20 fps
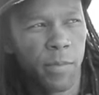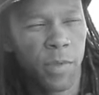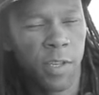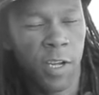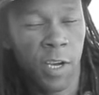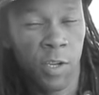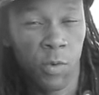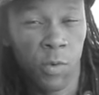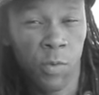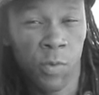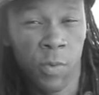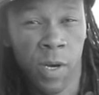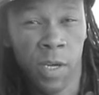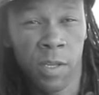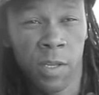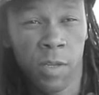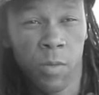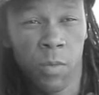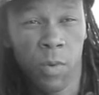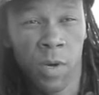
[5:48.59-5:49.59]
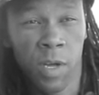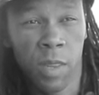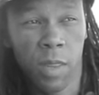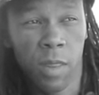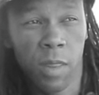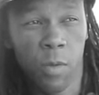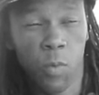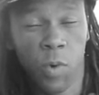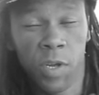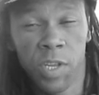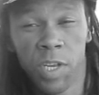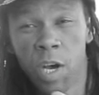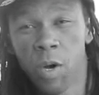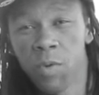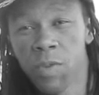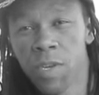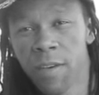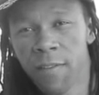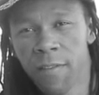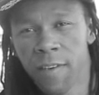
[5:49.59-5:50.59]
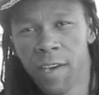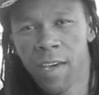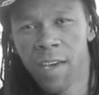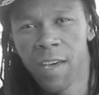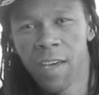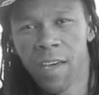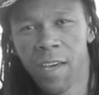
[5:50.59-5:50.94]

This was what with the OTV,